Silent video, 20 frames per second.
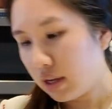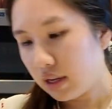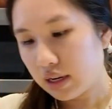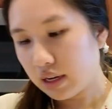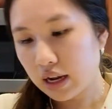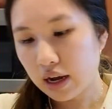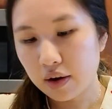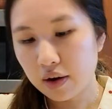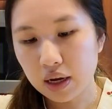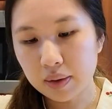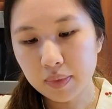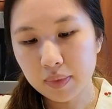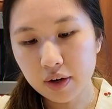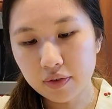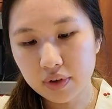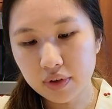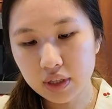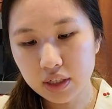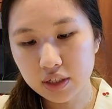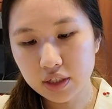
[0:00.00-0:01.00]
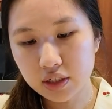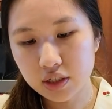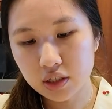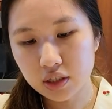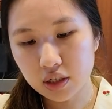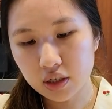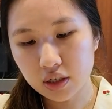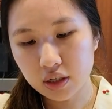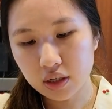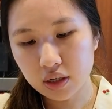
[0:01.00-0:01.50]
Now I'm not really
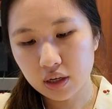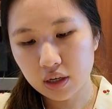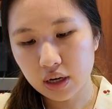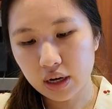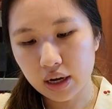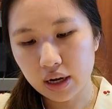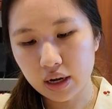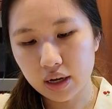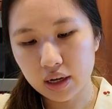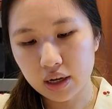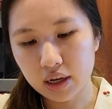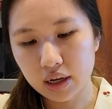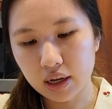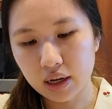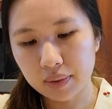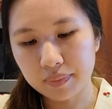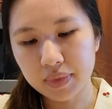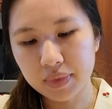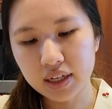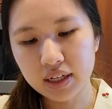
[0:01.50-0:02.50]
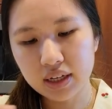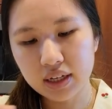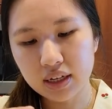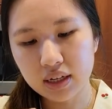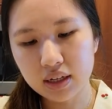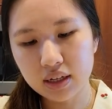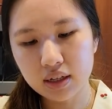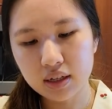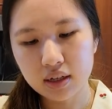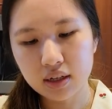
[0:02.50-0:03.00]
sure. I'm
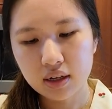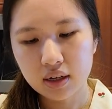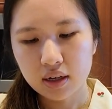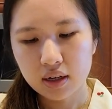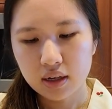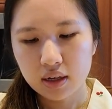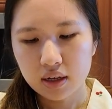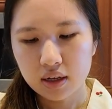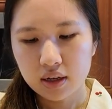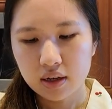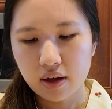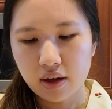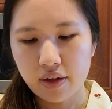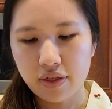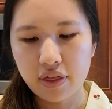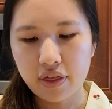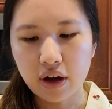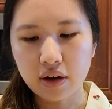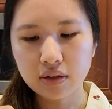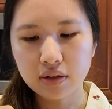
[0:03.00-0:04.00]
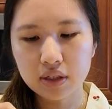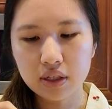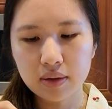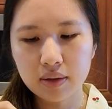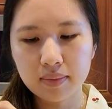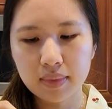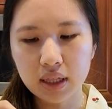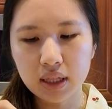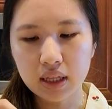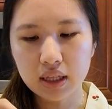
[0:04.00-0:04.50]
thinking
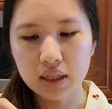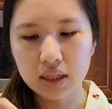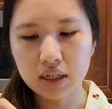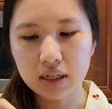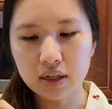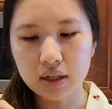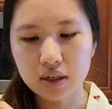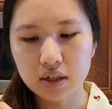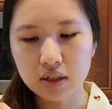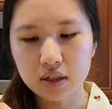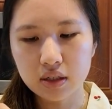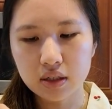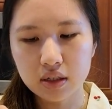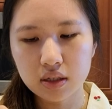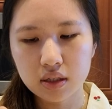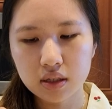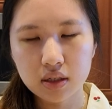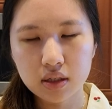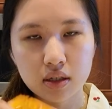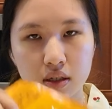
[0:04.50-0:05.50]
1,000 milliliters